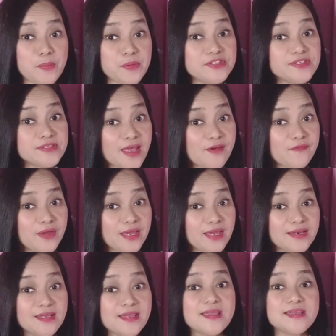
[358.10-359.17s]
seven,
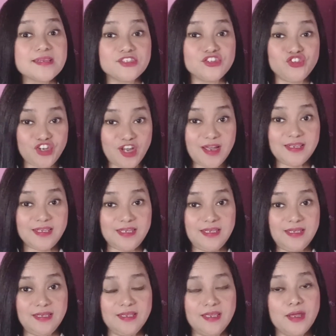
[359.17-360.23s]
junkie.
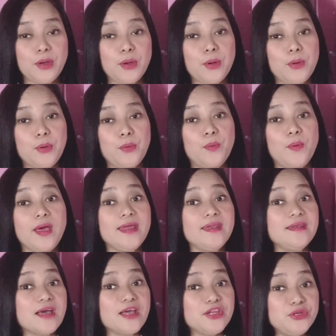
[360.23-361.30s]
When
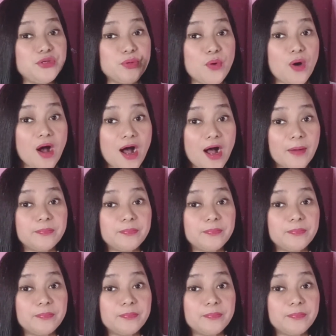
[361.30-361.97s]
a new app,